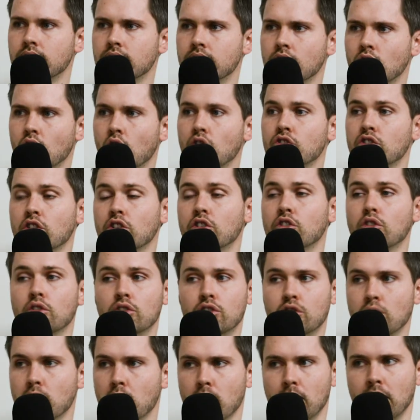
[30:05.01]
Oh, so, so you're doing
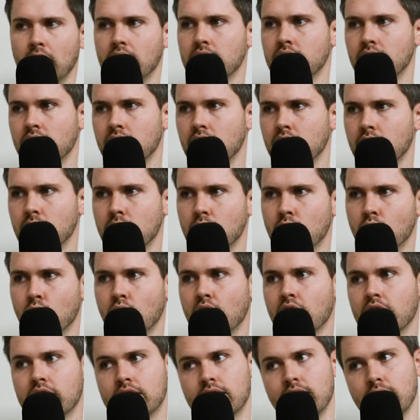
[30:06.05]
super basic. Yeah, super
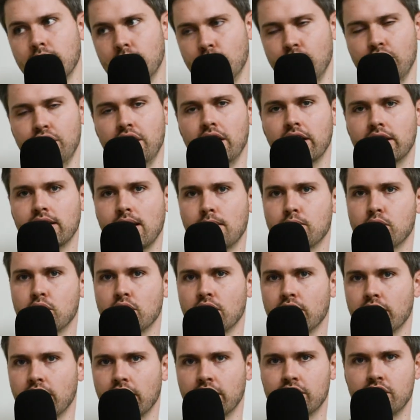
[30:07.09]
well, basic. with the exception
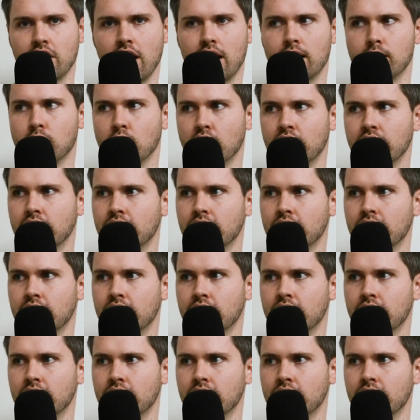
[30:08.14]
of the super Chatham clean. one.